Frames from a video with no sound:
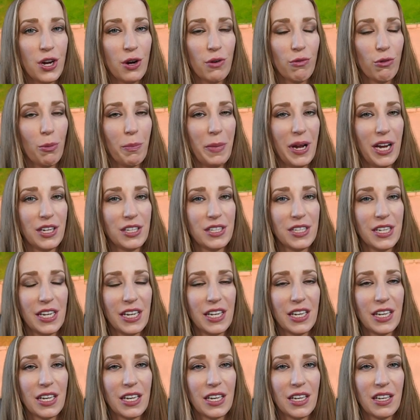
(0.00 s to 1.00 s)

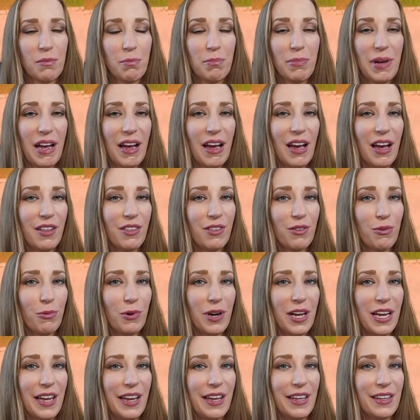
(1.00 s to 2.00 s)
romantic
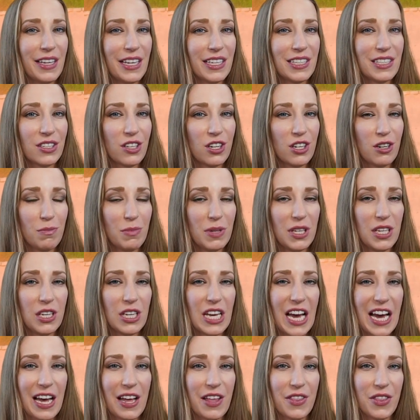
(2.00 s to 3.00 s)
pathway that's going to be
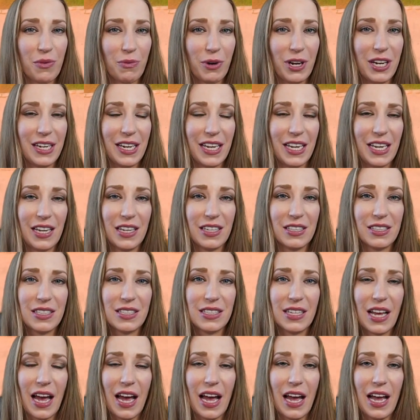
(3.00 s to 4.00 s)
on the right-hand
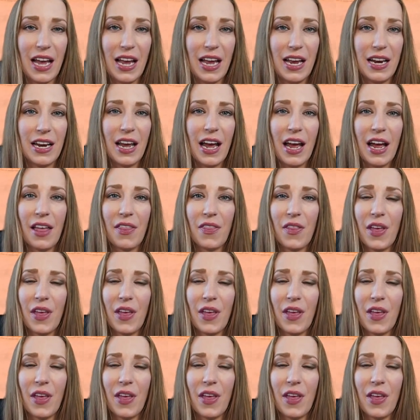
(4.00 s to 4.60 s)
side, and